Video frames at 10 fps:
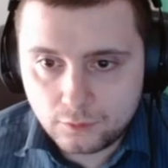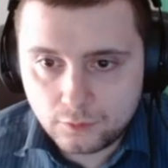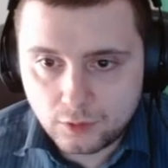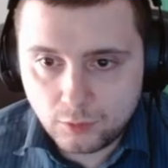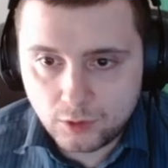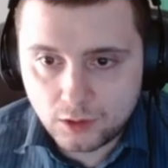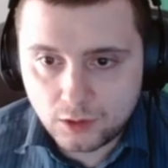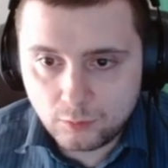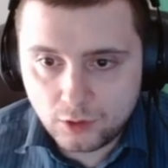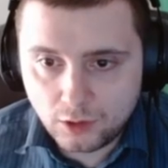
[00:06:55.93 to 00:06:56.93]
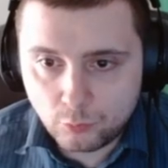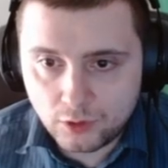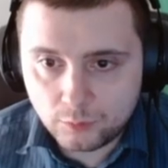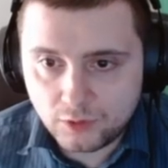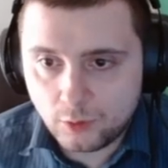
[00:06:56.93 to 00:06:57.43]
Come on, give me another
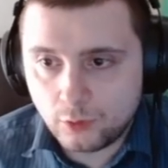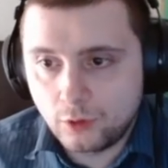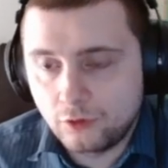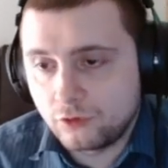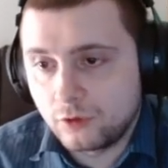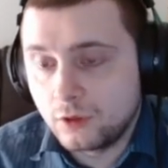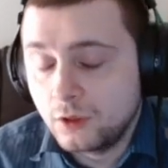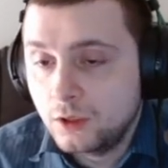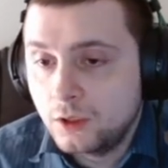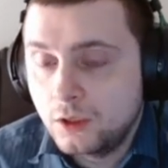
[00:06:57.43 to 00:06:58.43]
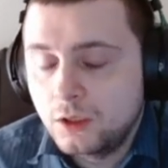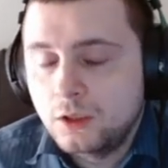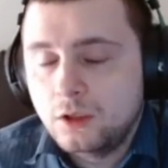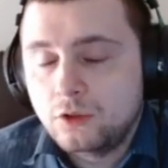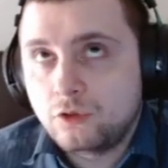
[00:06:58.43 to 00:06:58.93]
preamp. There we go, this is good.
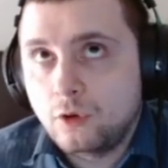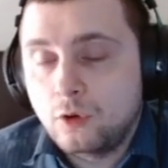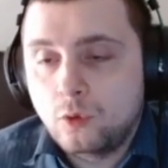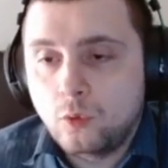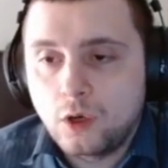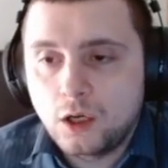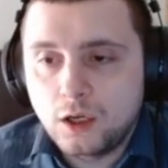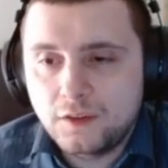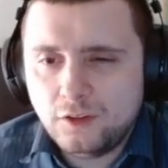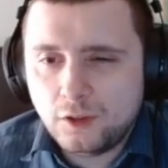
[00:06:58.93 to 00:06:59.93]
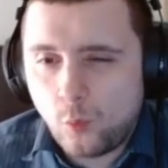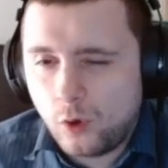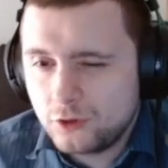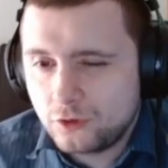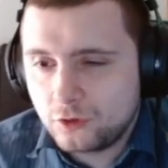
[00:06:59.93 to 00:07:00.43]
So, I think it's like
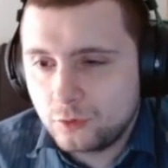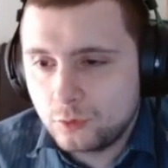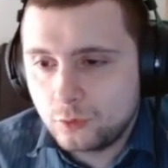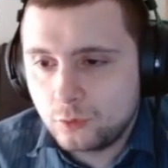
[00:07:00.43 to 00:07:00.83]
1, 2,